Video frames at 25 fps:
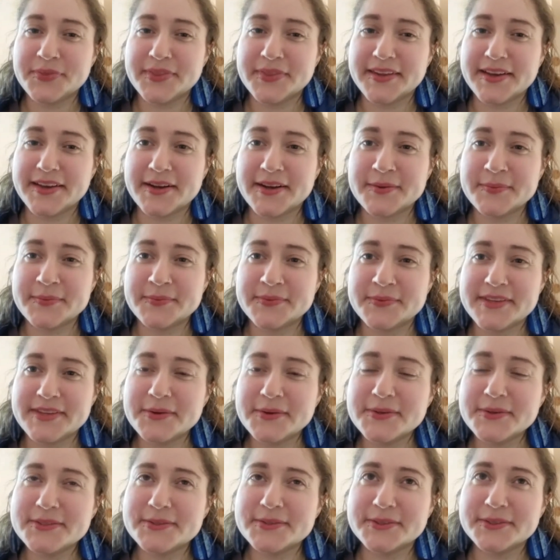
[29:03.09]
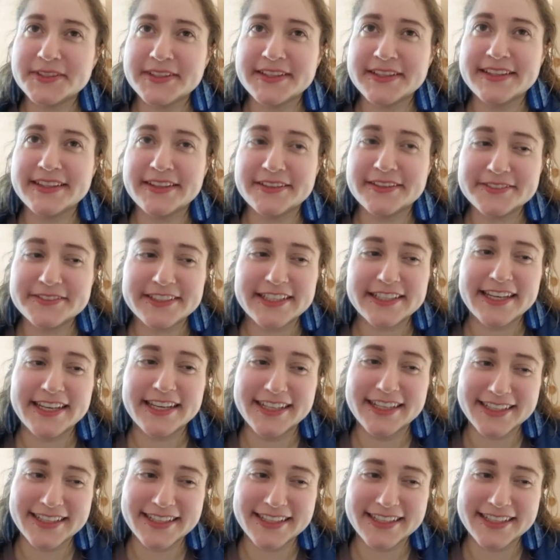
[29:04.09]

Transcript: That was really lovely.